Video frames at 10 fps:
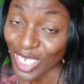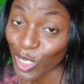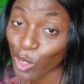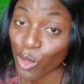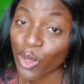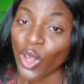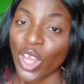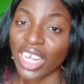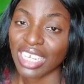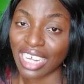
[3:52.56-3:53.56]
So
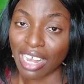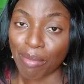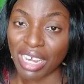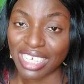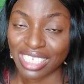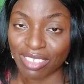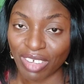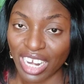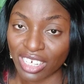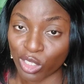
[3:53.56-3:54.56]
the CAMA is
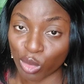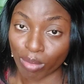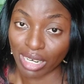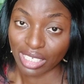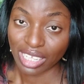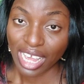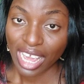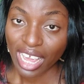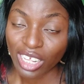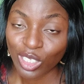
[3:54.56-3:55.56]
divided into part
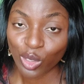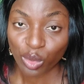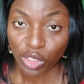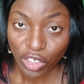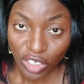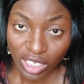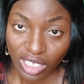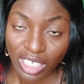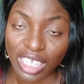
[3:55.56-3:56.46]
A to G,